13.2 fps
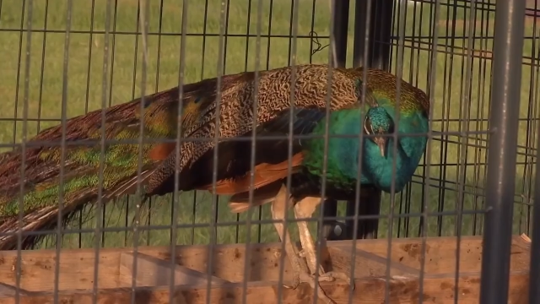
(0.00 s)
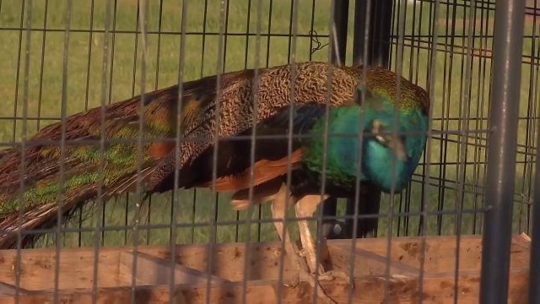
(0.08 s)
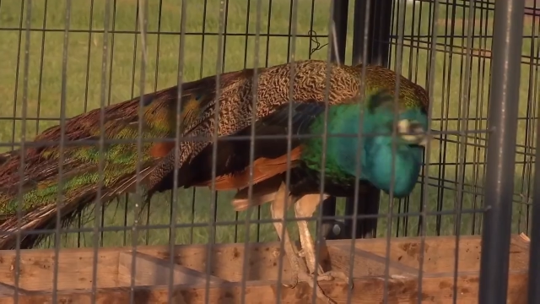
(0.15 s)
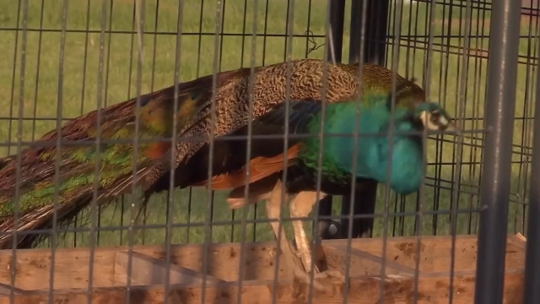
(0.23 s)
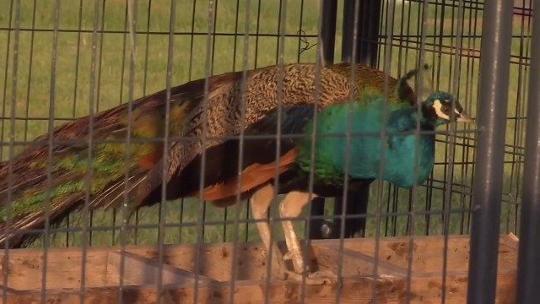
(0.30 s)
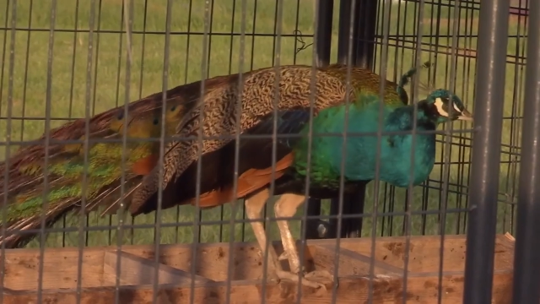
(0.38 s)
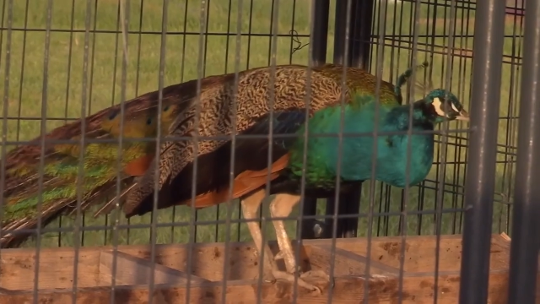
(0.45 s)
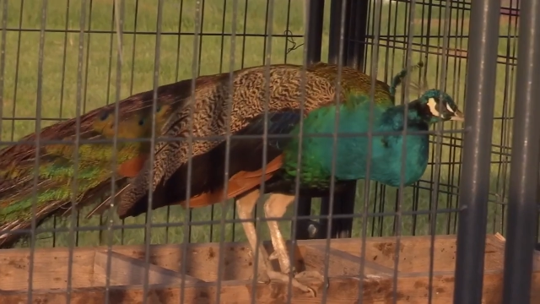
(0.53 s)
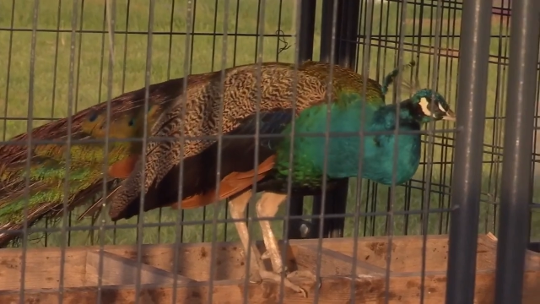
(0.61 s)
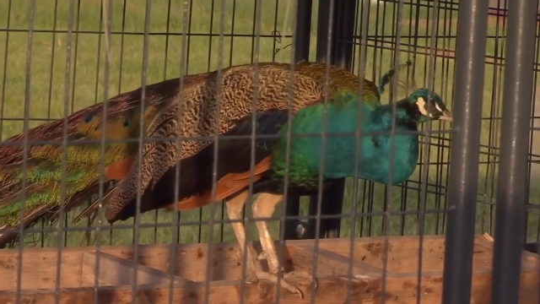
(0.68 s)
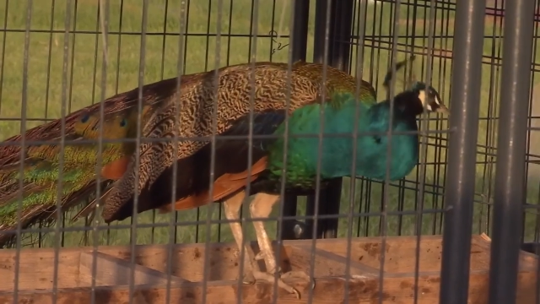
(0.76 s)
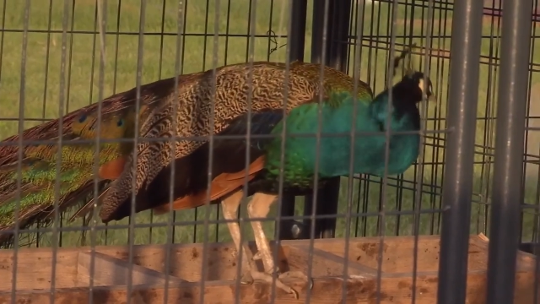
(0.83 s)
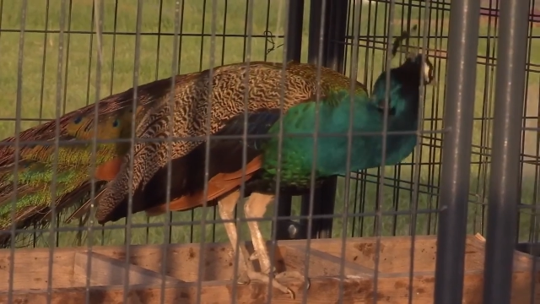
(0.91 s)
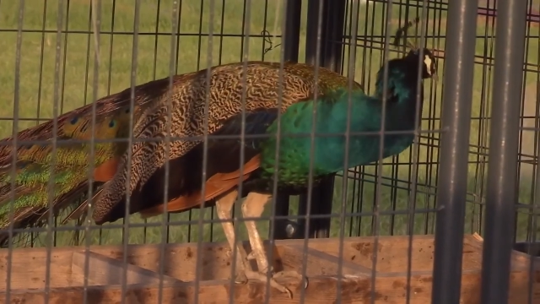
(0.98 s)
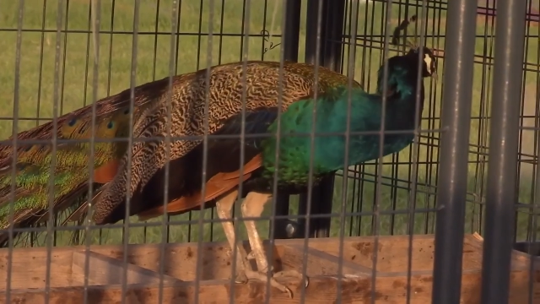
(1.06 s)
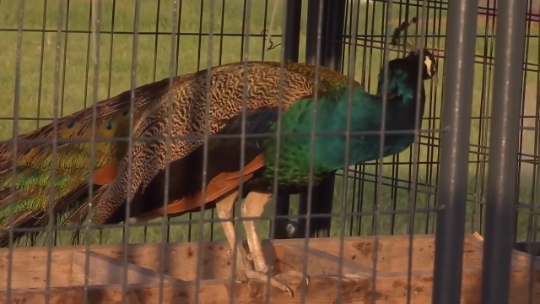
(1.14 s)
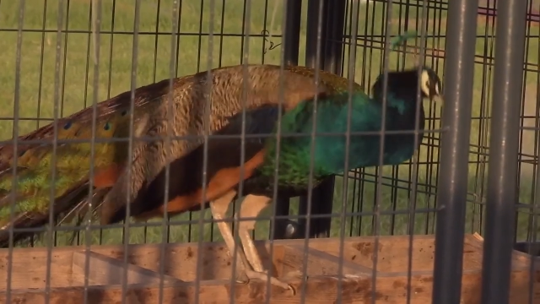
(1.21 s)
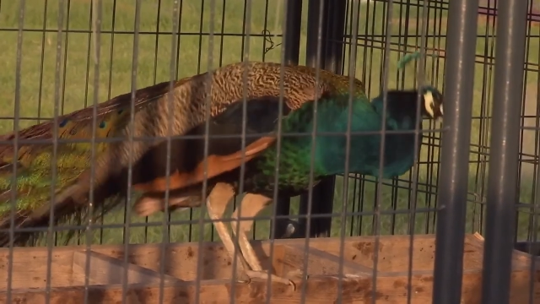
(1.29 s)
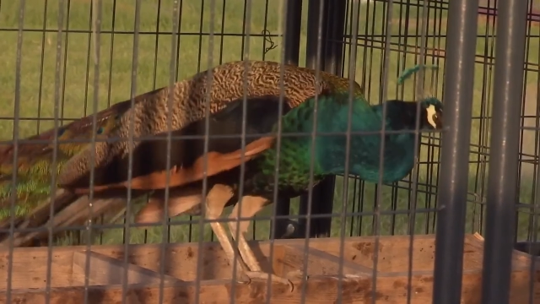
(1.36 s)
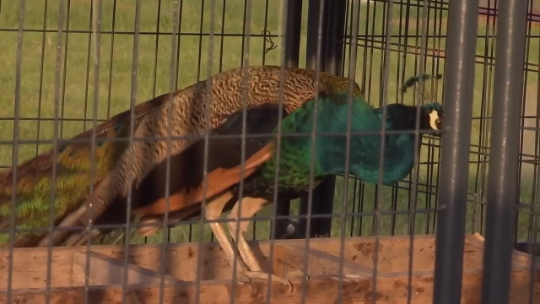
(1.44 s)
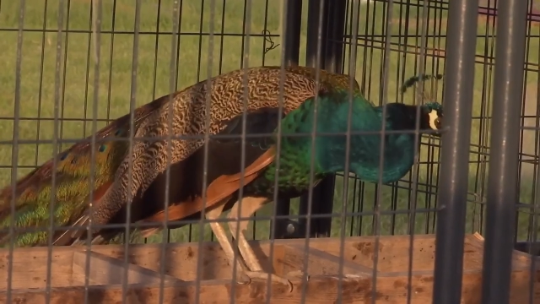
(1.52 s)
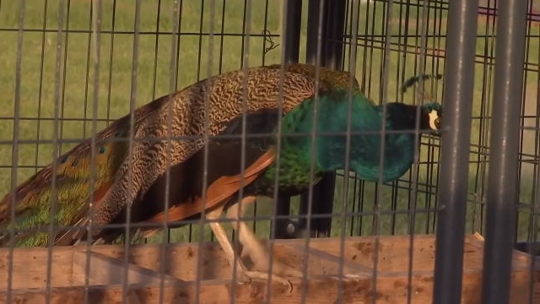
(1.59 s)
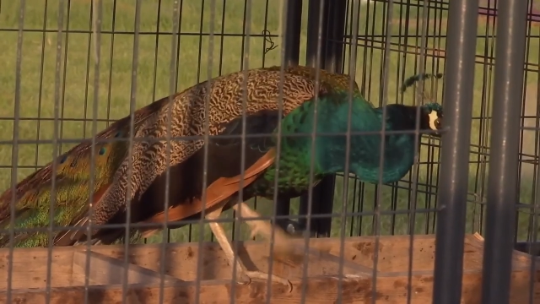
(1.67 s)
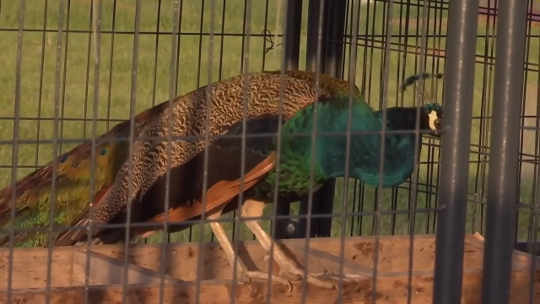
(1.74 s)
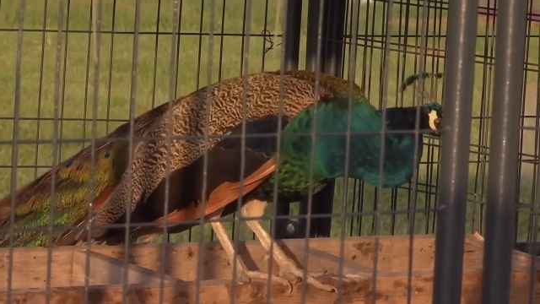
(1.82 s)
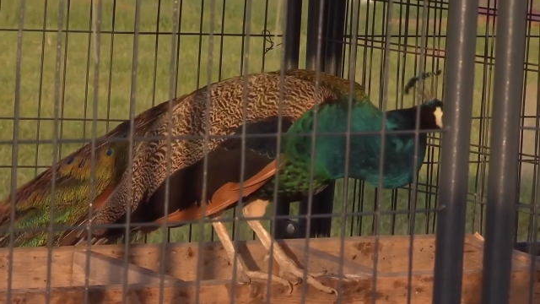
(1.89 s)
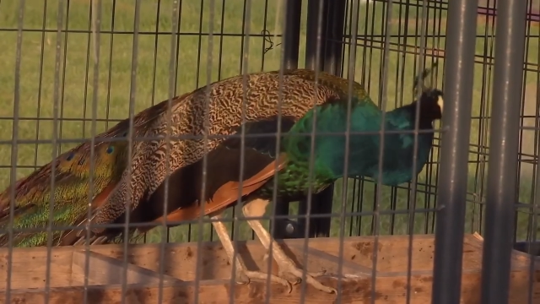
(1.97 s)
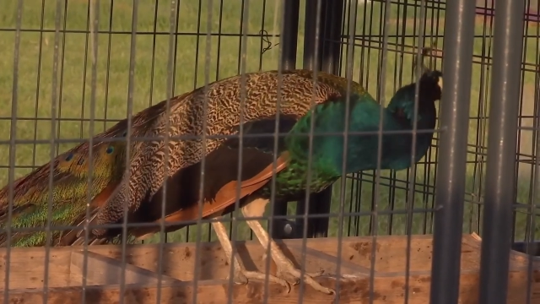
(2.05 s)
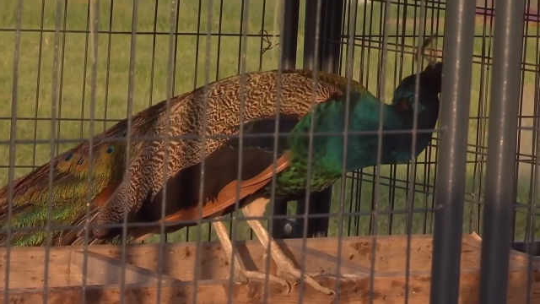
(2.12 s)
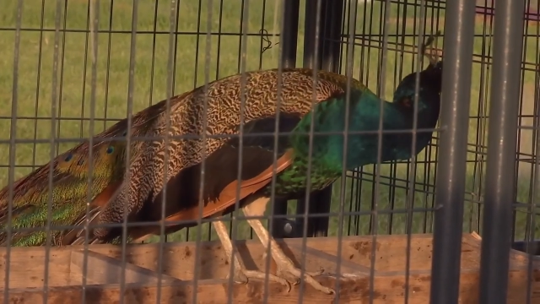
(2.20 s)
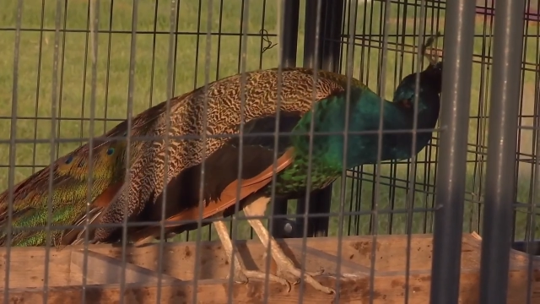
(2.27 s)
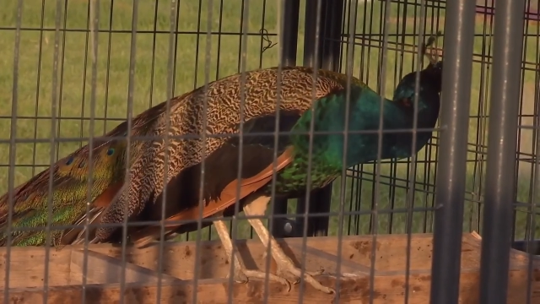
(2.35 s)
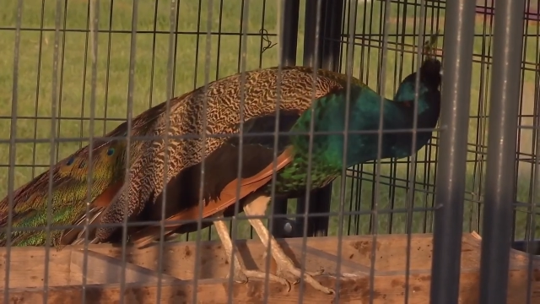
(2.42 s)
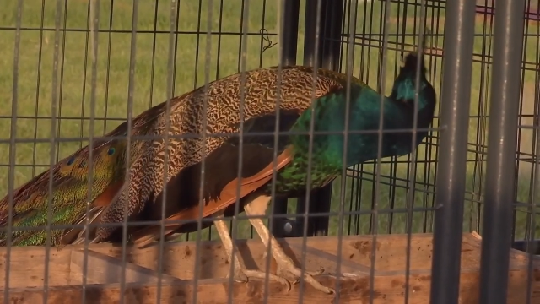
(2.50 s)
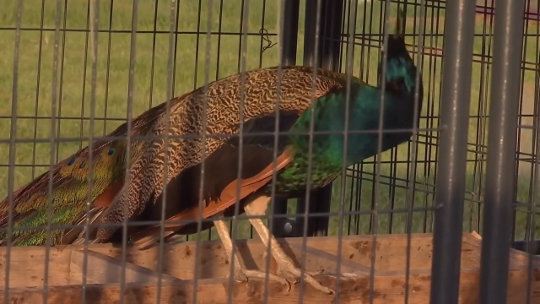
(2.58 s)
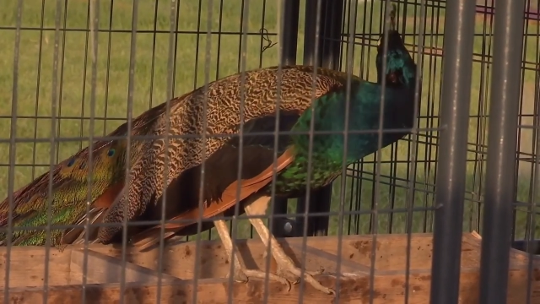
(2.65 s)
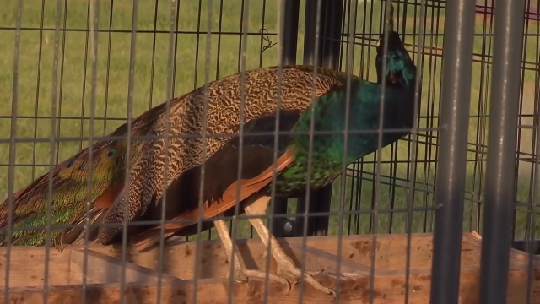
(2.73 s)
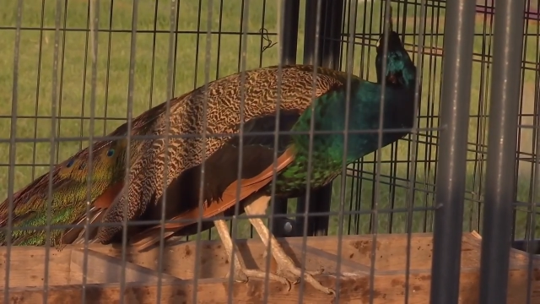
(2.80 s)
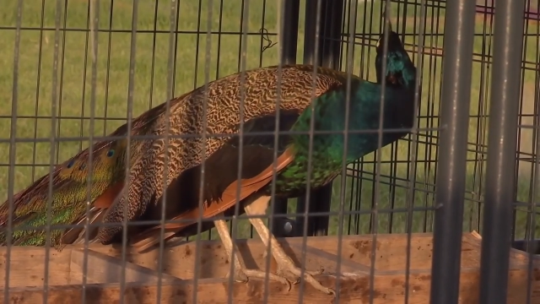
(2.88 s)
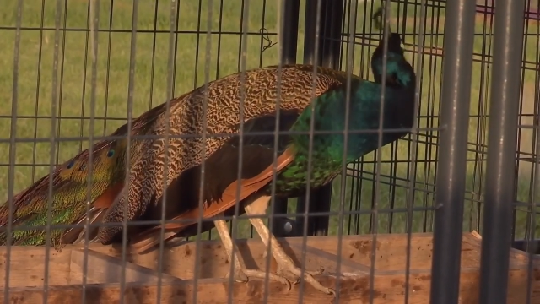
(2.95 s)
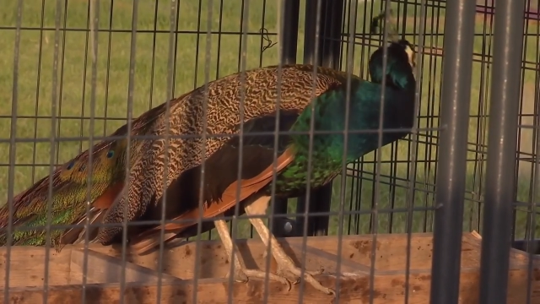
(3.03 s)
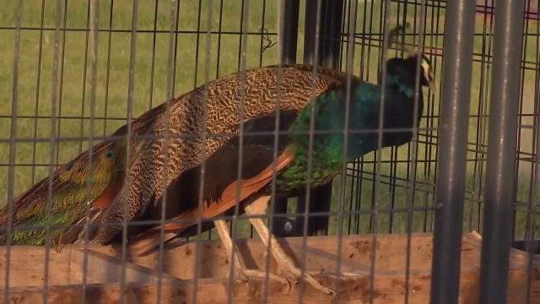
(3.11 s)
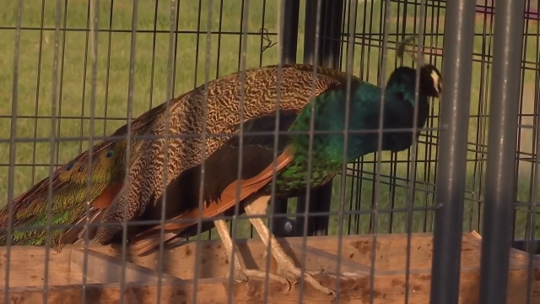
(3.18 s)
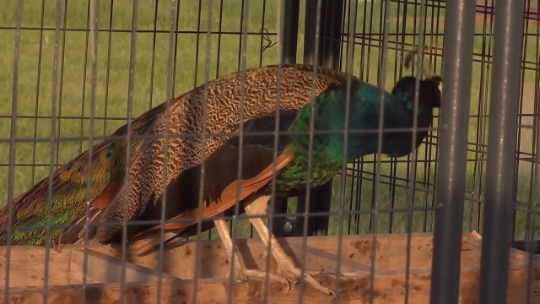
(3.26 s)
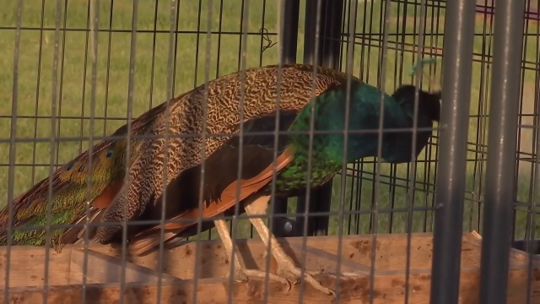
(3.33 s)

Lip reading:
No face is visible, so there are no lips to read.